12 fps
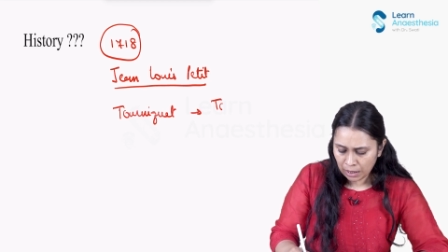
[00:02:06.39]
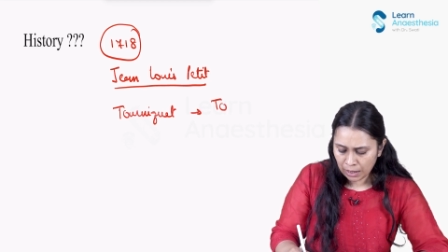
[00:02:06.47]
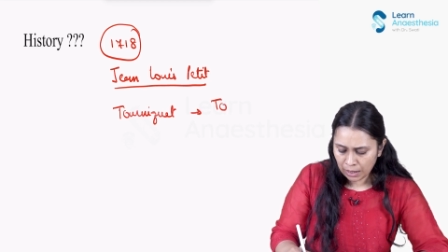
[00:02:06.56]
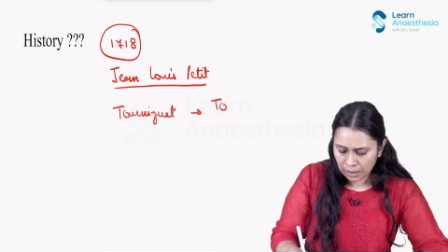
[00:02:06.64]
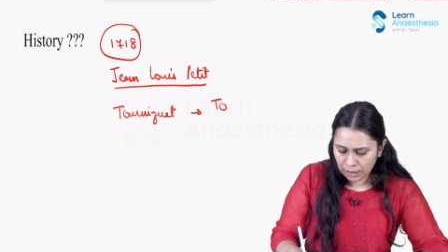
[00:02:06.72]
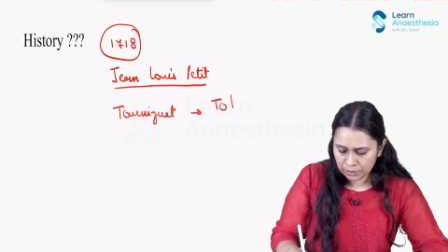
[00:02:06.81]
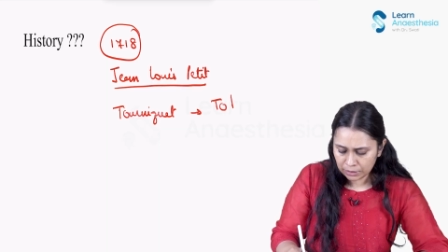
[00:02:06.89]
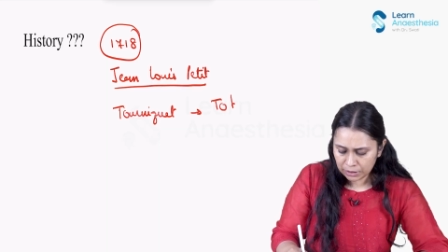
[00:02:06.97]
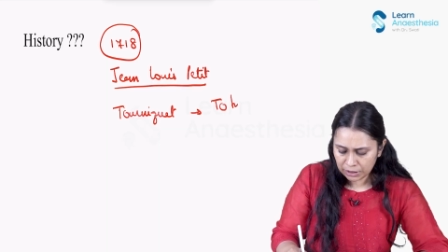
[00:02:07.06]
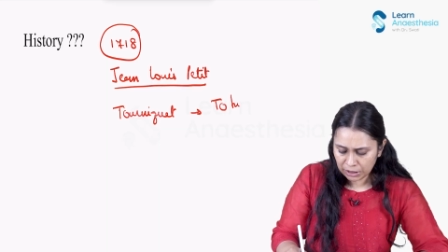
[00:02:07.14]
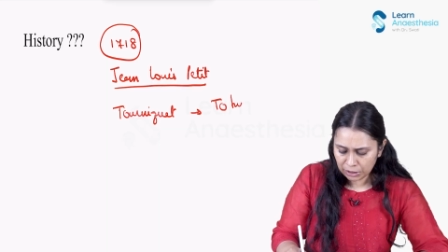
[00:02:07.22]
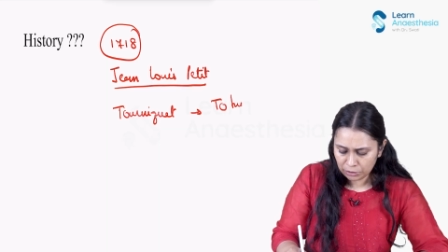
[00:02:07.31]
And
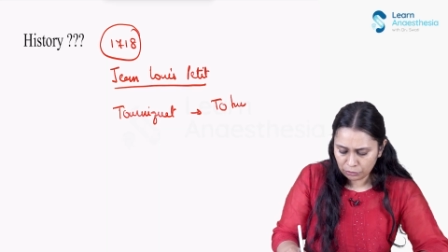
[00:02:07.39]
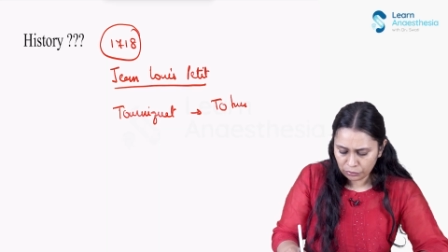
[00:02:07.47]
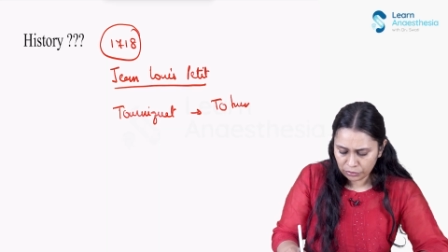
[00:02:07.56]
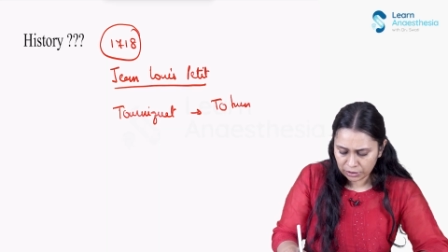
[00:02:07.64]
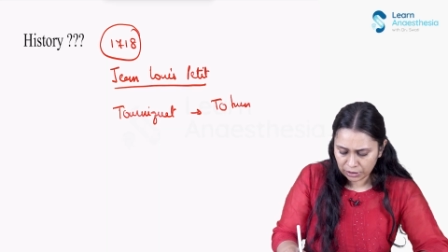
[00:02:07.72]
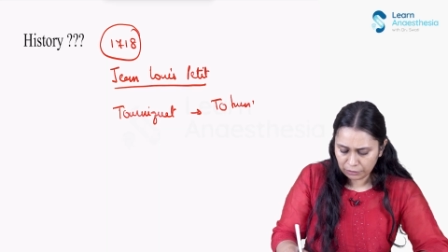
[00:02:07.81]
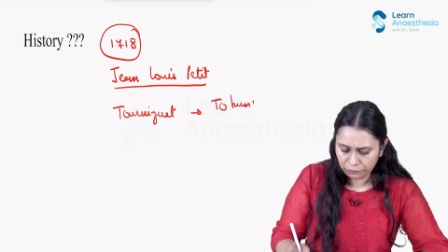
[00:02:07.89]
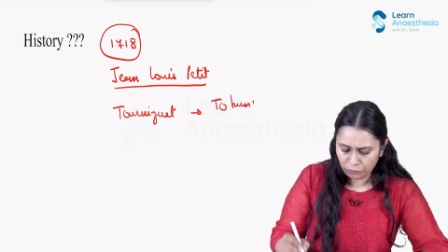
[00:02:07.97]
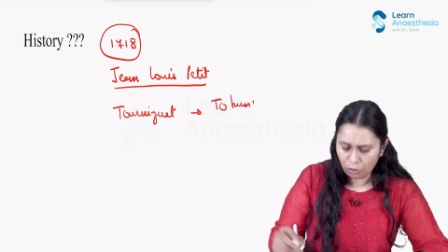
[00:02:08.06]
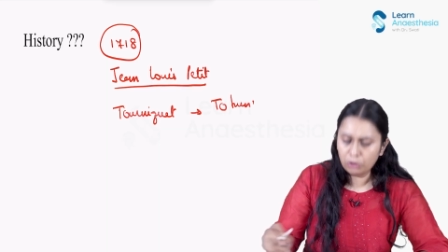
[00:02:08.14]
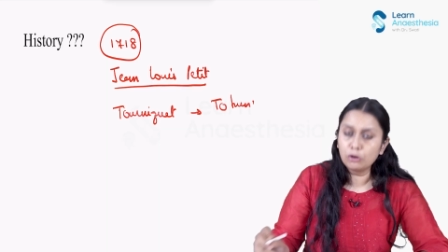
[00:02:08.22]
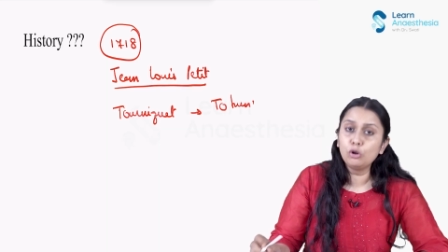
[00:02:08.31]
he used it
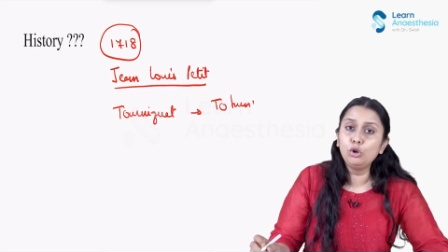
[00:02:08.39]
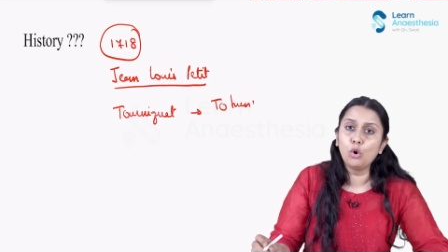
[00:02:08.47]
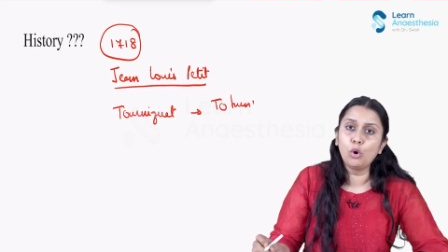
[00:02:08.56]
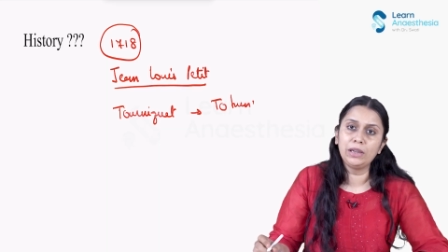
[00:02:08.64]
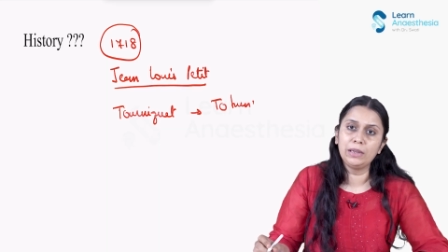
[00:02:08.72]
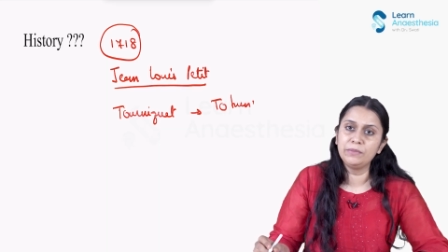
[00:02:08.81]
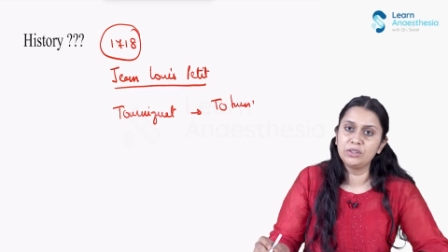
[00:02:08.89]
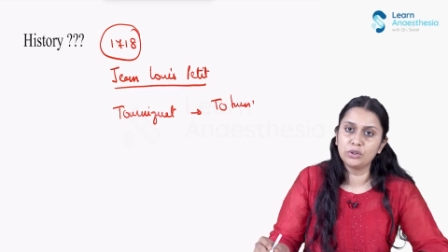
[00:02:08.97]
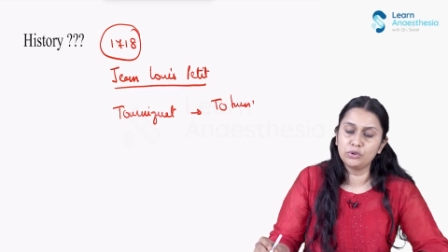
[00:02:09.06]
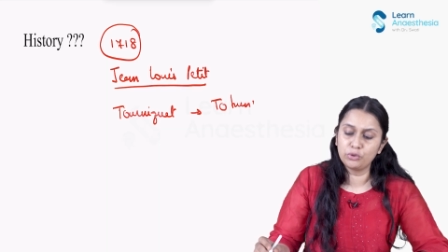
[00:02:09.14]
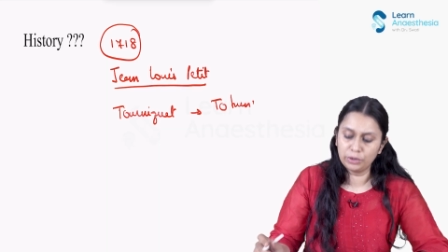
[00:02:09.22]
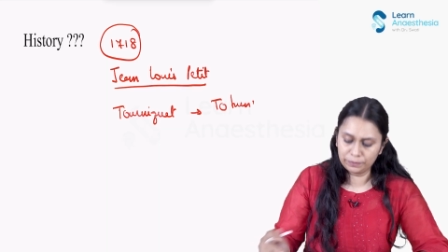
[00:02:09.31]
for lower limb
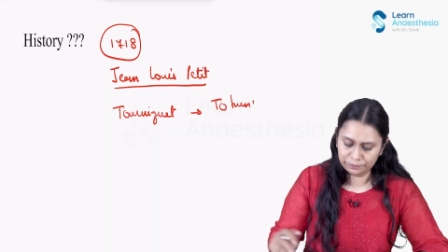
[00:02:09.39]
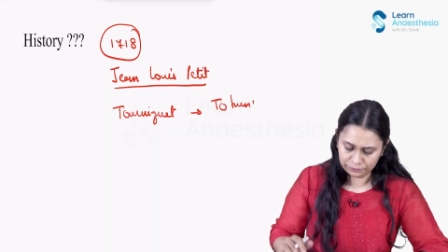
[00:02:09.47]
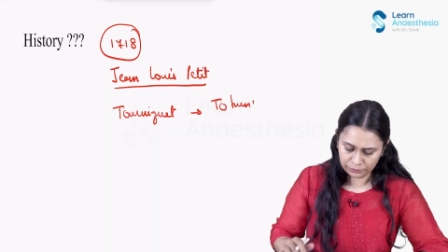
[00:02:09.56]
surgery.